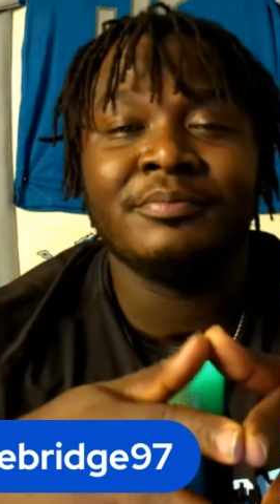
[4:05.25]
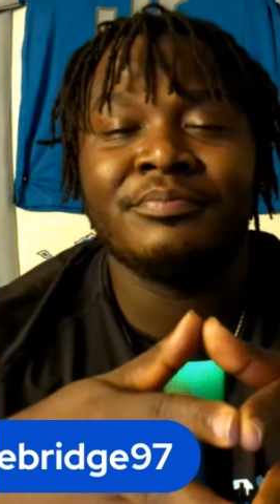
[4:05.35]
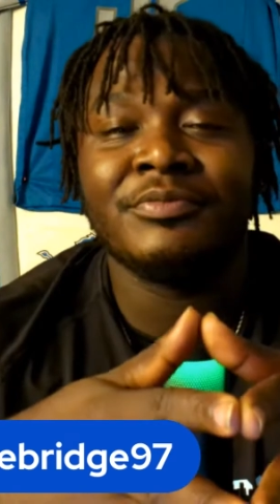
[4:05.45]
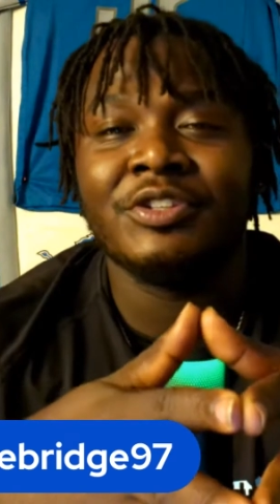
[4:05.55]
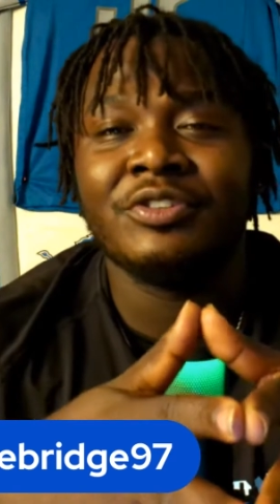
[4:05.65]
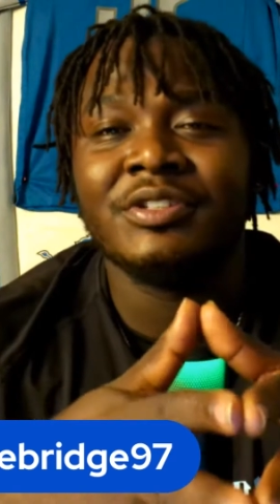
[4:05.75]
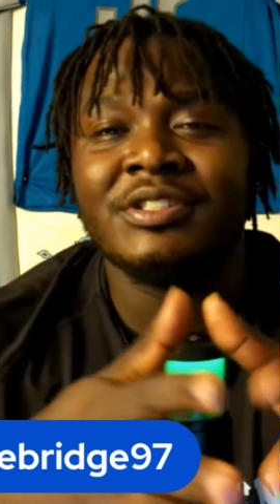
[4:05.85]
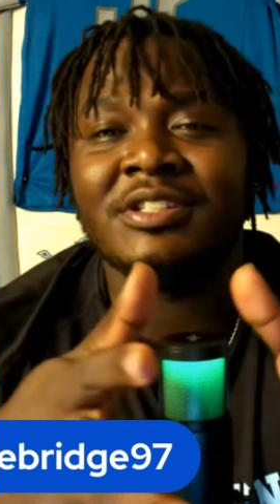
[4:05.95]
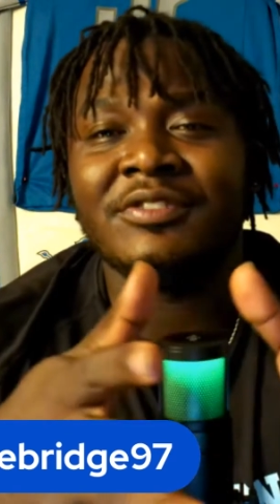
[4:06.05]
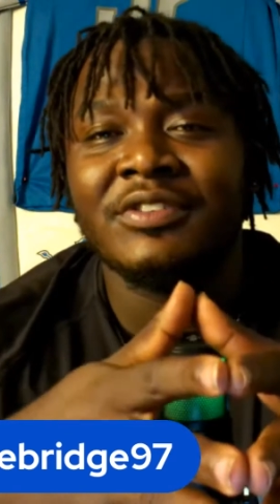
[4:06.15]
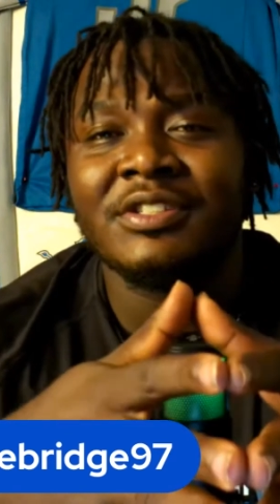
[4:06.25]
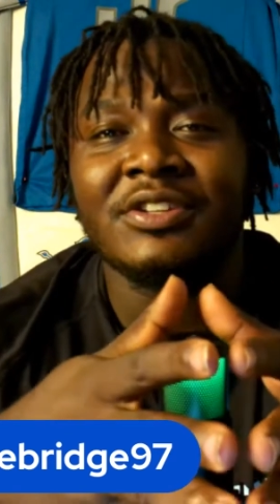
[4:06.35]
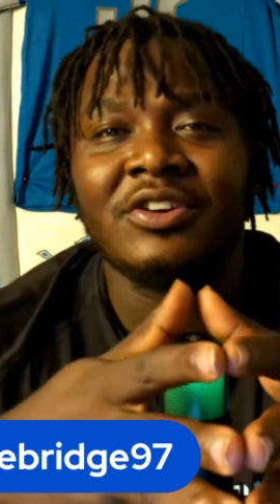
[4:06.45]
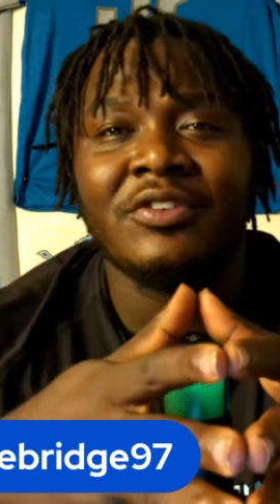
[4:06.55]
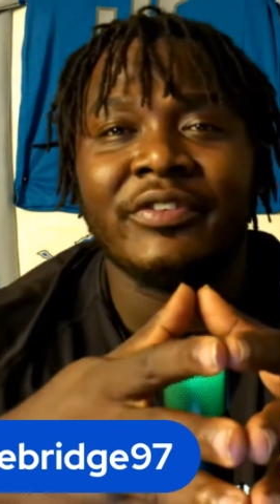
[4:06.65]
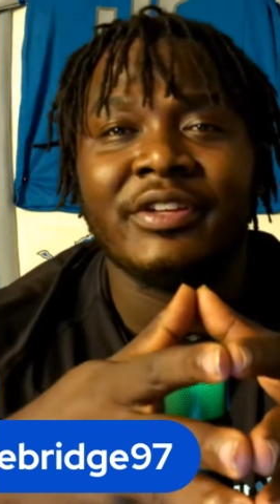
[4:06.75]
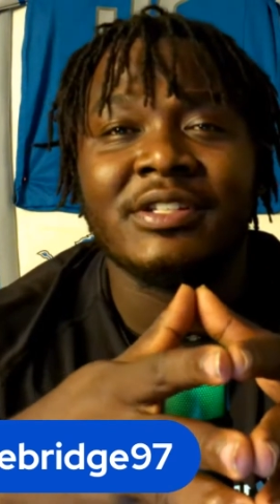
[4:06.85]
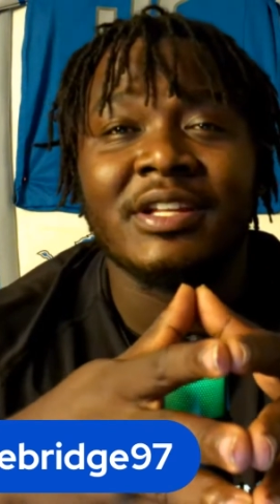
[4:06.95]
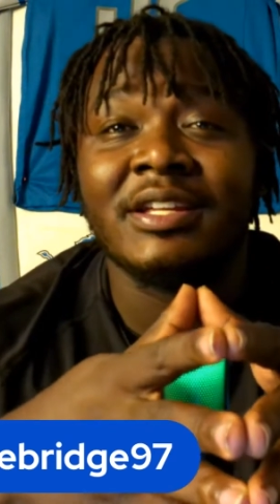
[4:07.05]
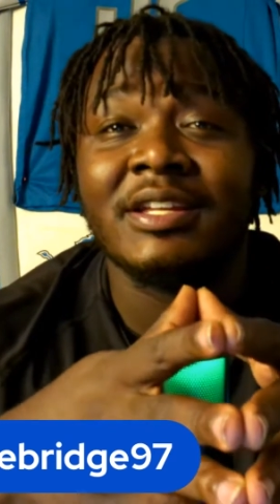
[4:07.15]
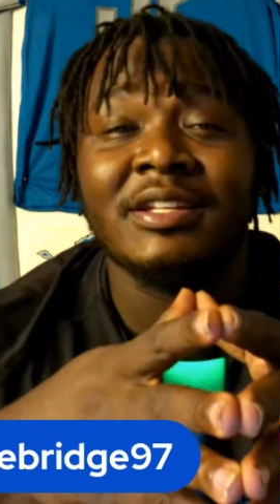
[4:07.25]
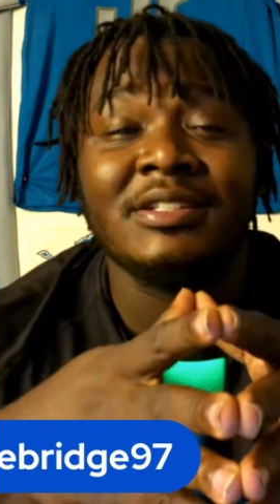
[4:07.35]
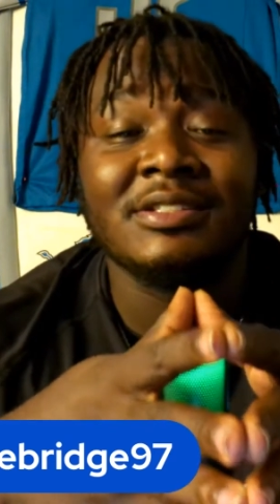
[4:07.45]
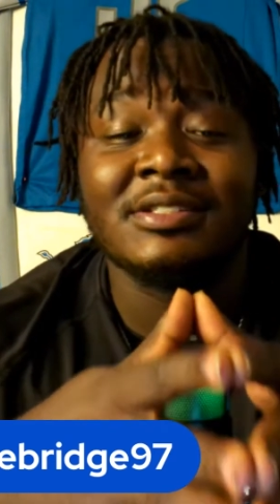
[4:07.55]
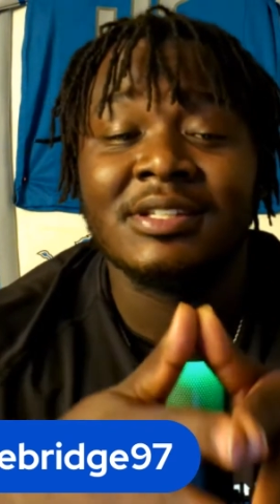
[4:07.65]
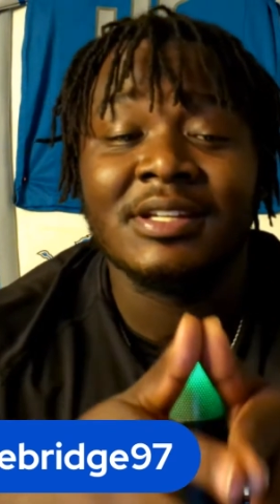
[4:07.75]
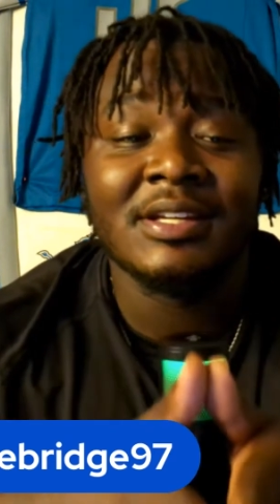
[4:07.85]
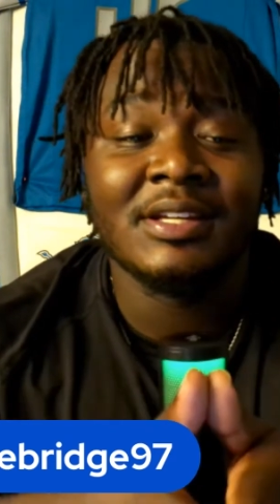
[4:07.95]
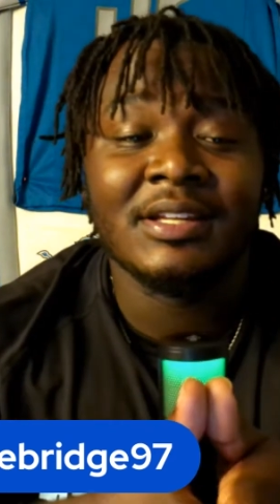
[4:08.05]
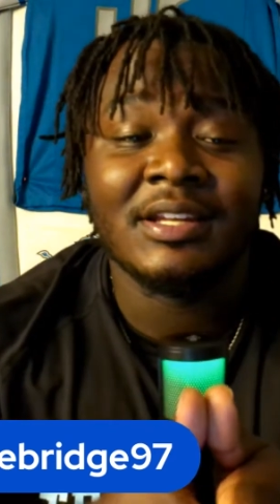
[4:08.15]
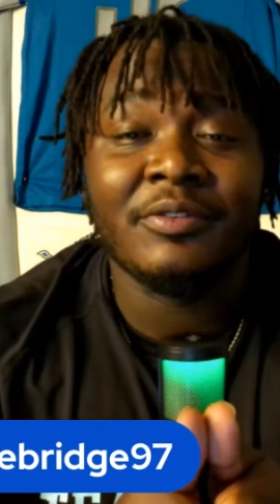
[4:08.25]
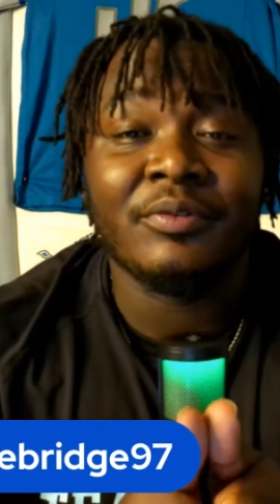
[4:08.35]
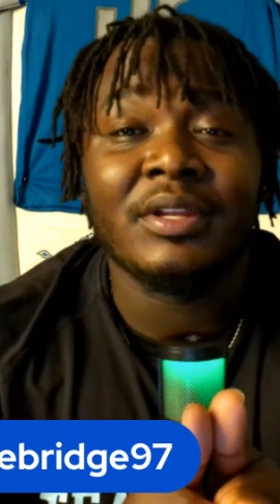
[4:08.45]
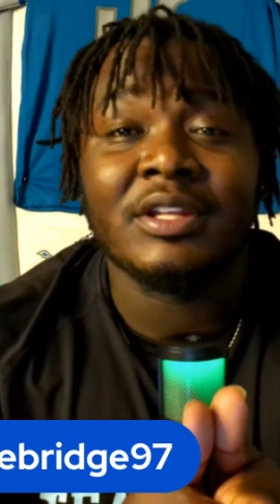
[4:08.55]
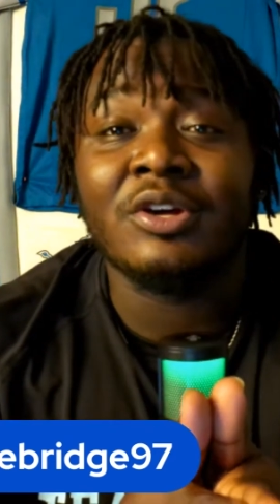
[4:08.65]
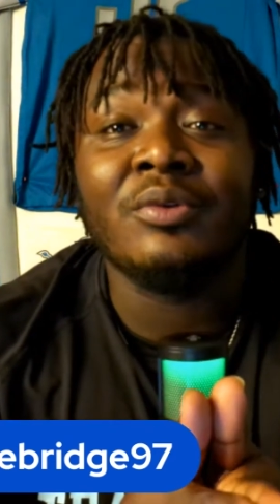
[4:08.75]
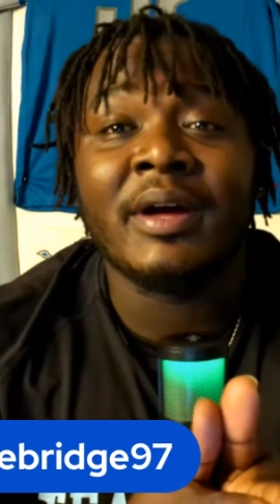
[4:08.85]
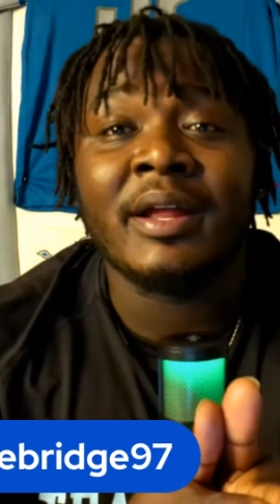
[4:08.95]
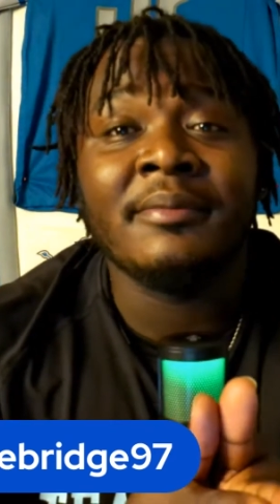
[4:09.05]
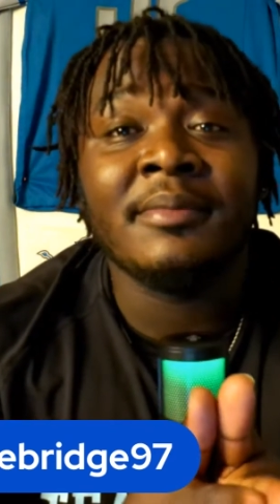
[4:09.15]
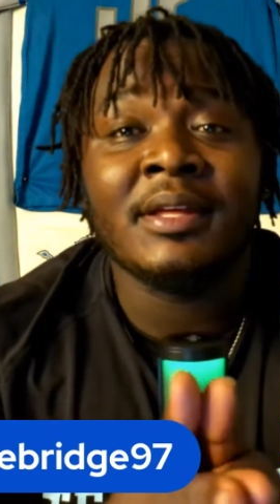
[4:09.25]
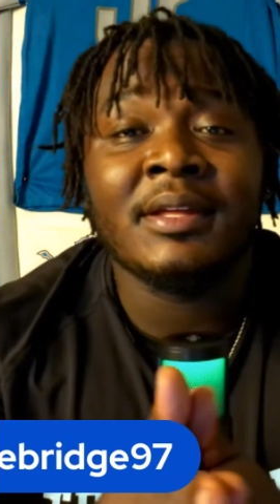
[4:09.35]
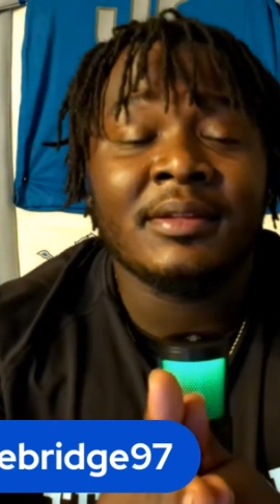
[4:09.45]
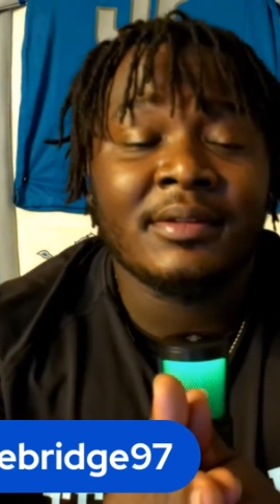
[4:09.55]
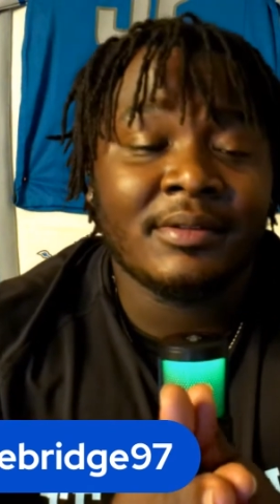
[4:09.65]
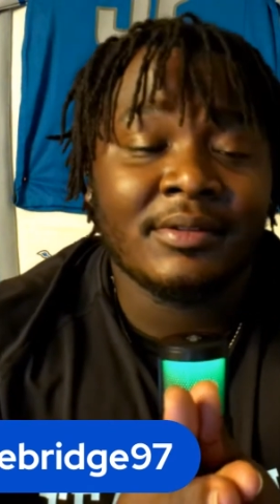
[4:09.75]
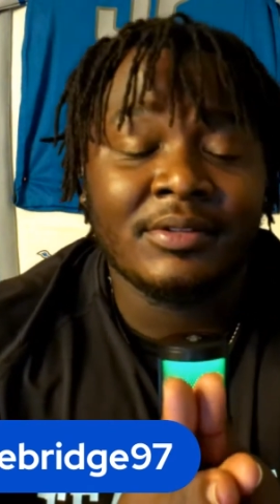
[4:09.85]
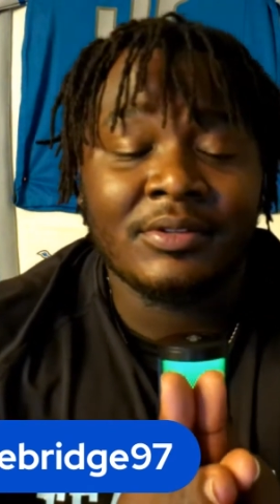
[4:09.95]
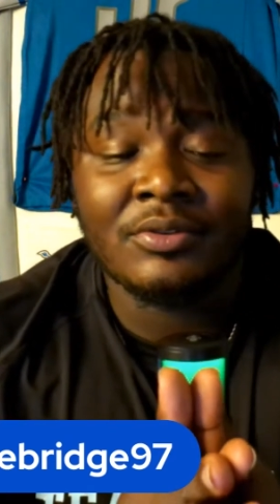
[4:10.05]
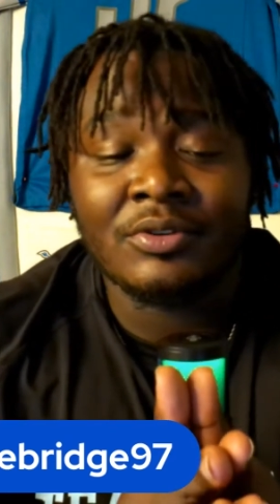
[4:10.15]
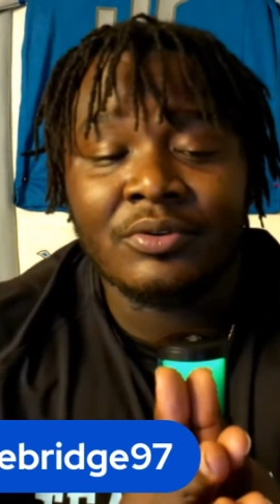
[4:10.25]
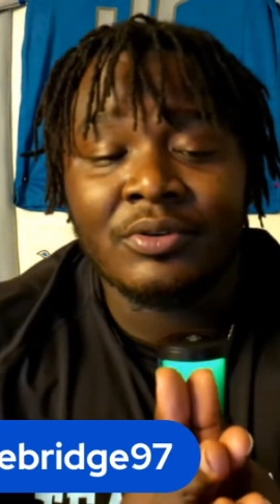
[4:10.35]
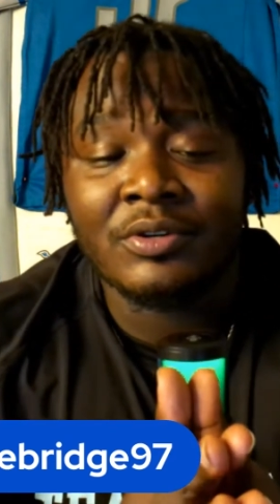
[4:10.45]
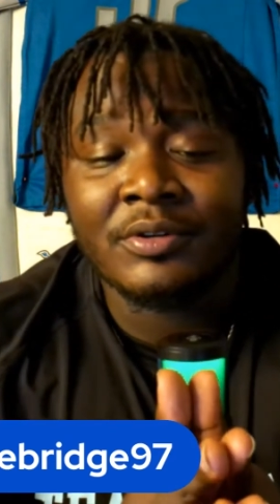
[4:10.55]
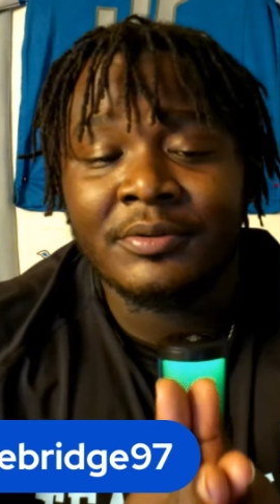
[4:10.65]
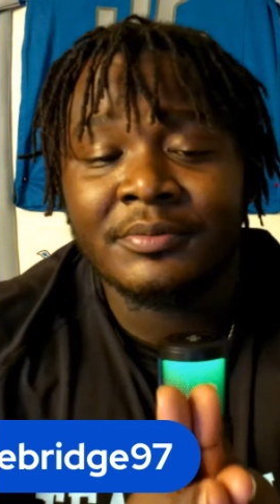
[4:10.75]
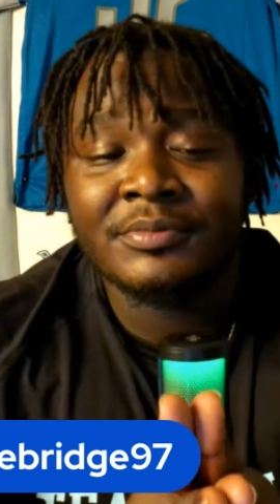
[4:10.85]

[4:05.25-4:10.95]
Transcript: It's defense and offense, like they really go at it, man.